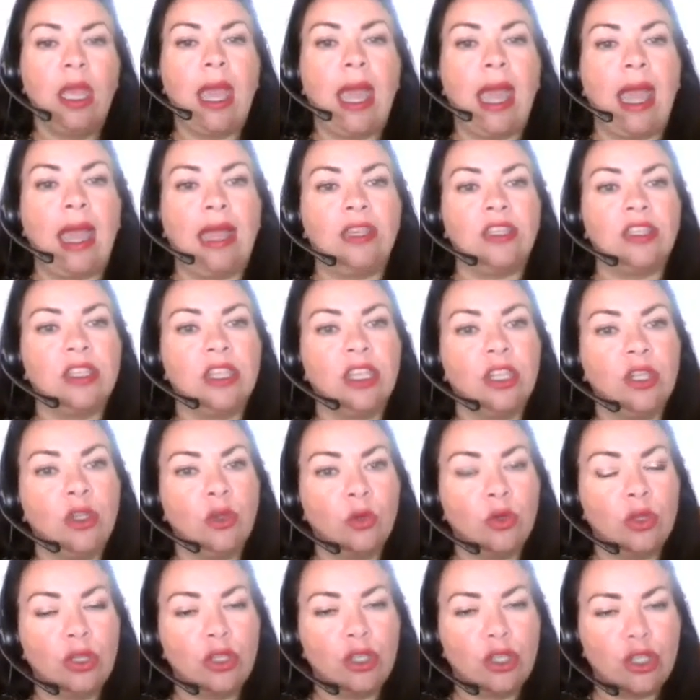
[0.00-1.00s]
And
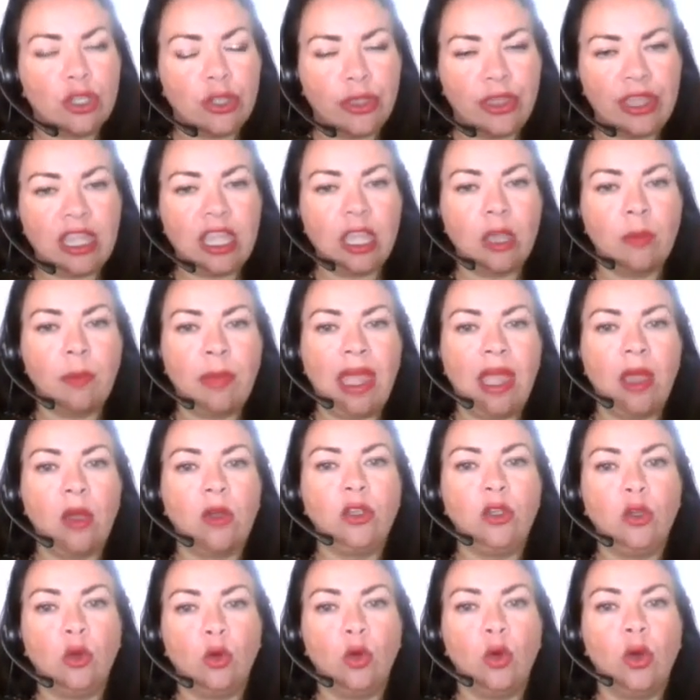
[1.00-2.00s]
you'll think about
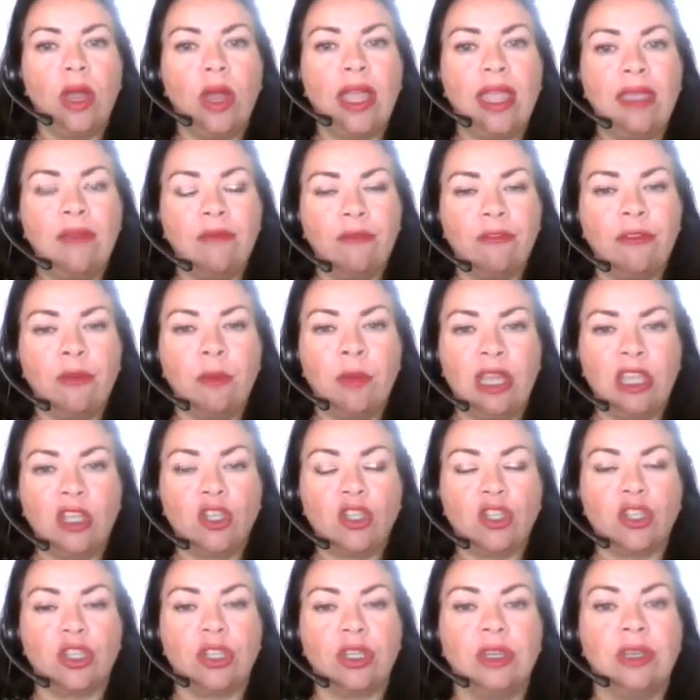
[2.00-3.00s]
your
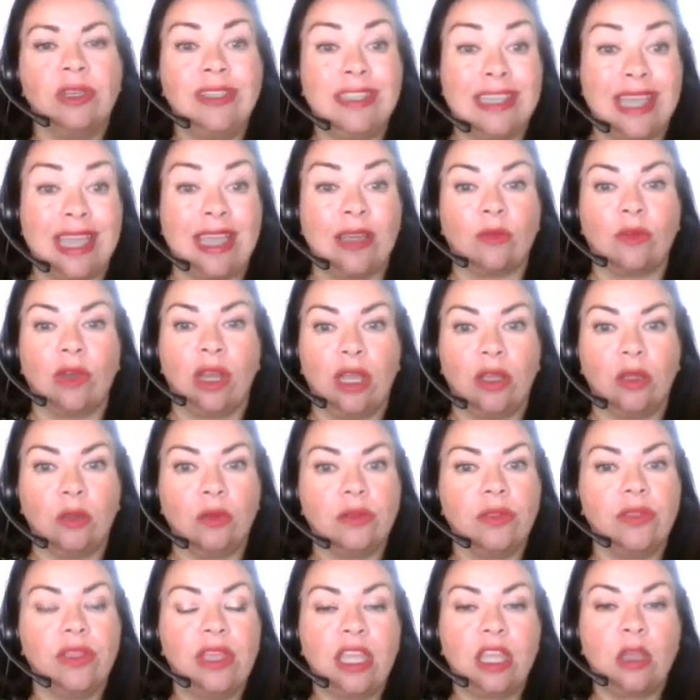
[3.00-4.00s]
information download.
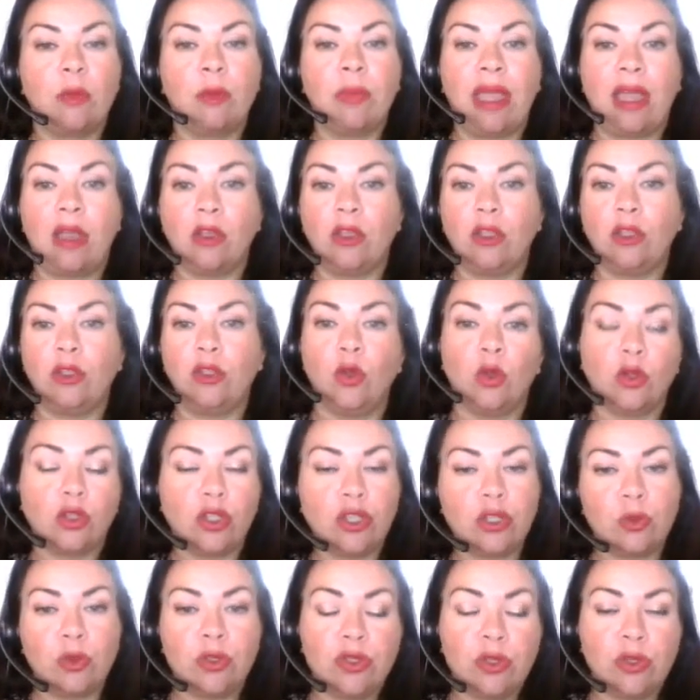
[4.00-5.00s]
Think about not
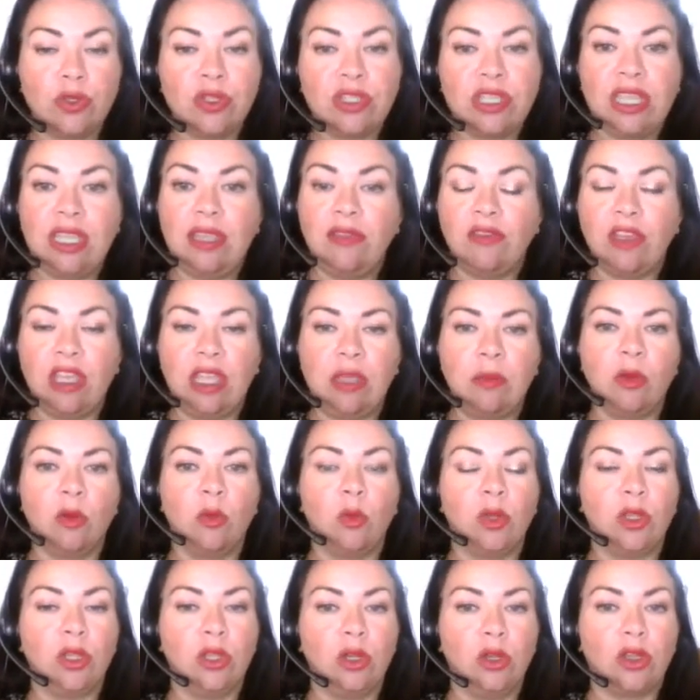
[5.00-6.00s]
just what's on TV, but
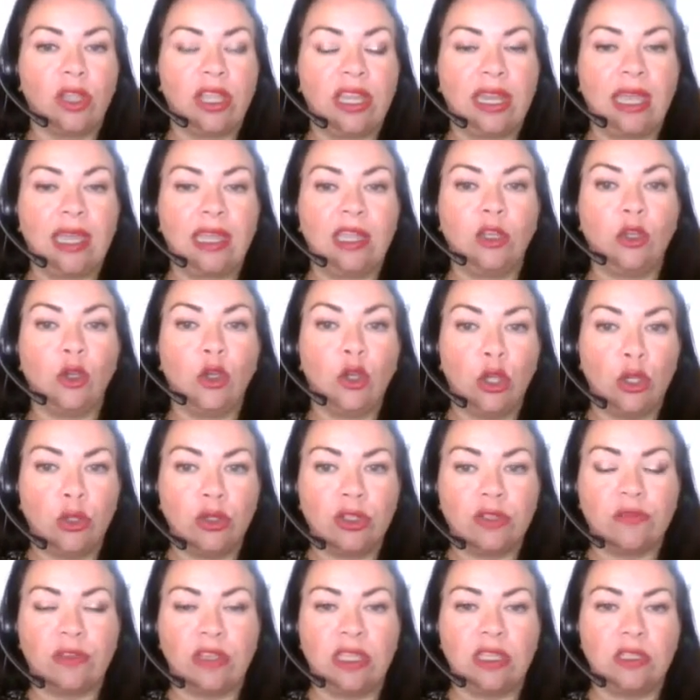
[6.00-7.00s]
what you're looking at in your
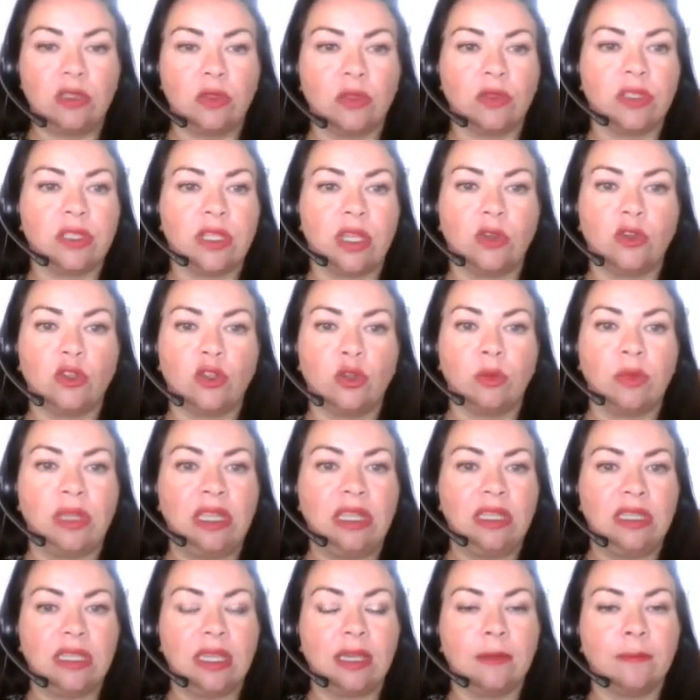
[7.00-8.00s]
news feeds on social
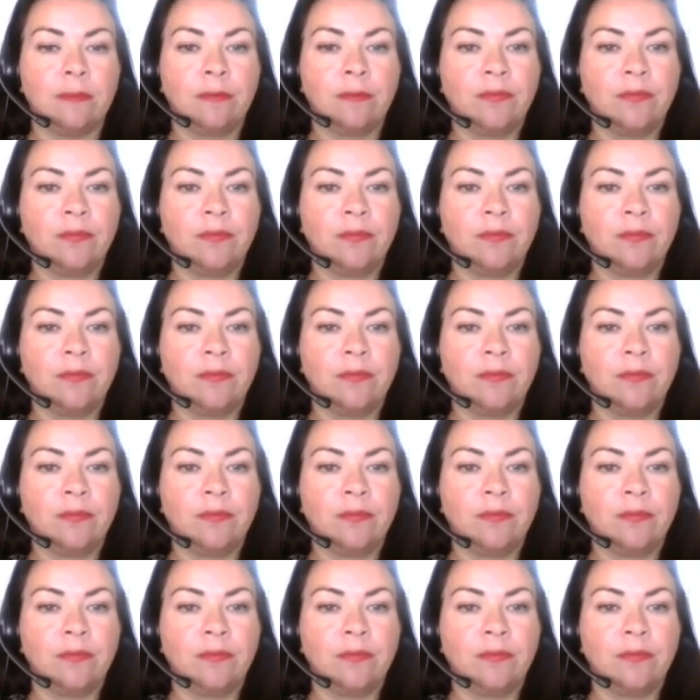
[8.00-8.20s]
media.